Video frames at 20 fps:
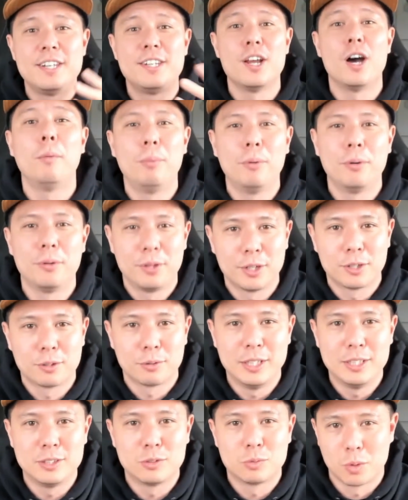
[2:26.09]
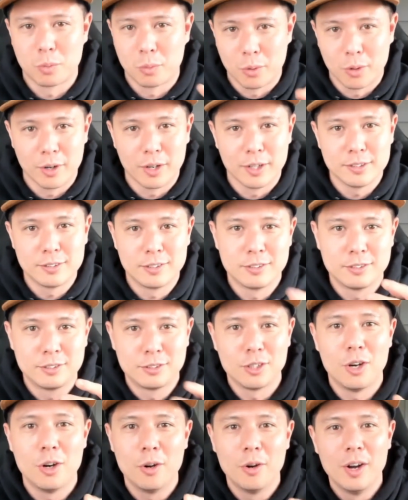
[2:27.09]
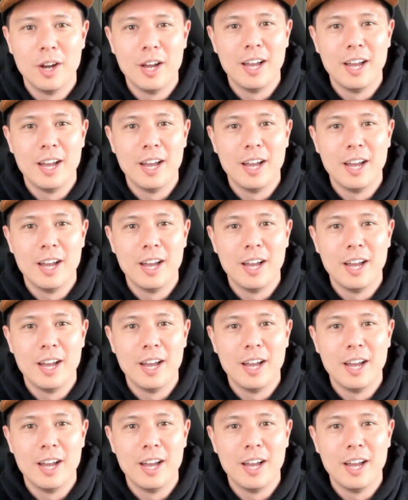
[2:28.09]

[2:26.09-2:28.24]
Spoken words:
double the greens rewards. So